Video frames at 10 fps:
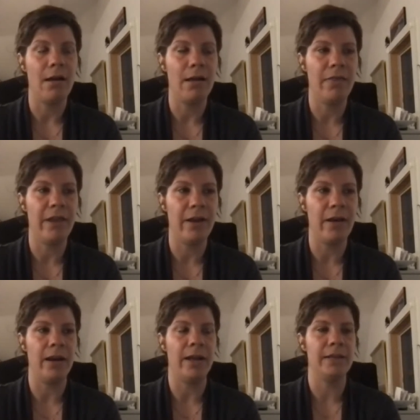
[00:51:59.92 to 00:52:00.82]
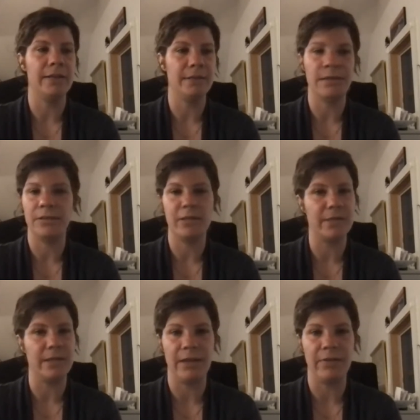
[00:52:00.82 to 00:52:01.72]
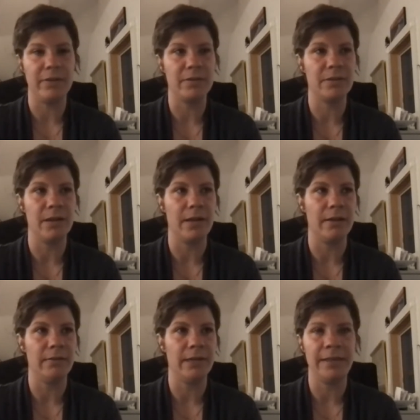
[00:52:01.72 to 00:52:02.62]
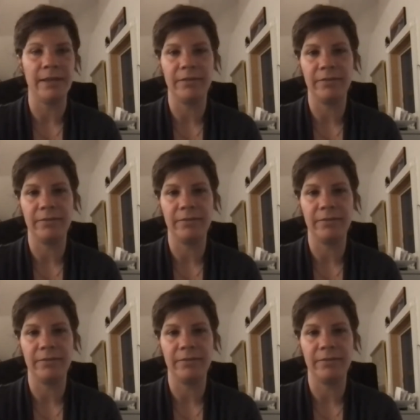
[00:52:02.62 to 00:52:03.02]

there is just a hand. There's, uh, I think,